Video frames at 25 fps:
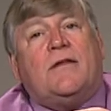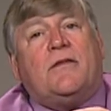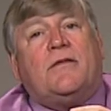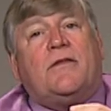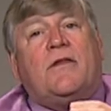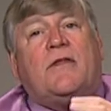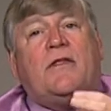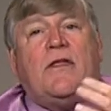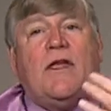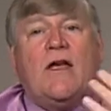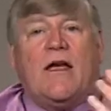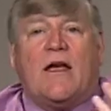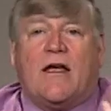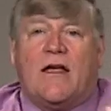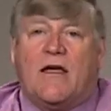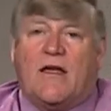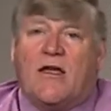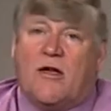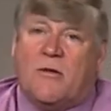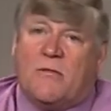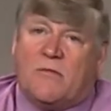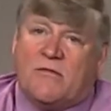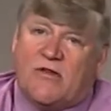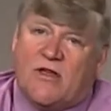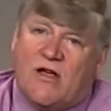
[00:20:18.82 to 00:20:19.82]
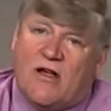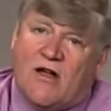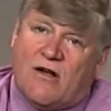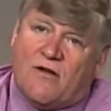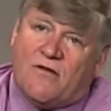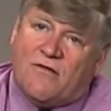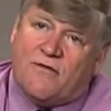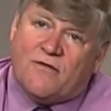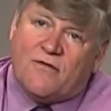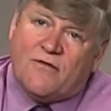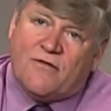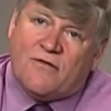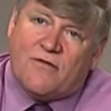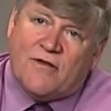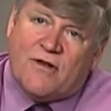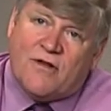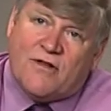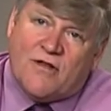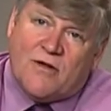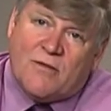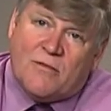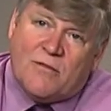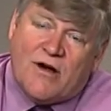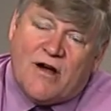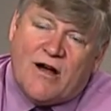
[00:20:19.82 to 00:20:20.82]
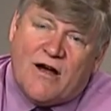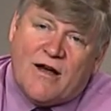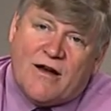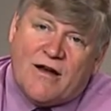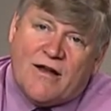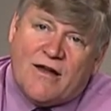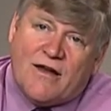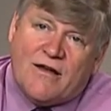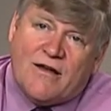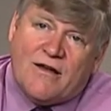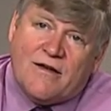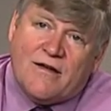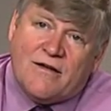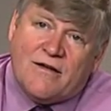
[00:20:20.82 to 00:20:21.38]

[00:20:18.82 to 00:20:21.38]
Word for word: the neck comes off of the body.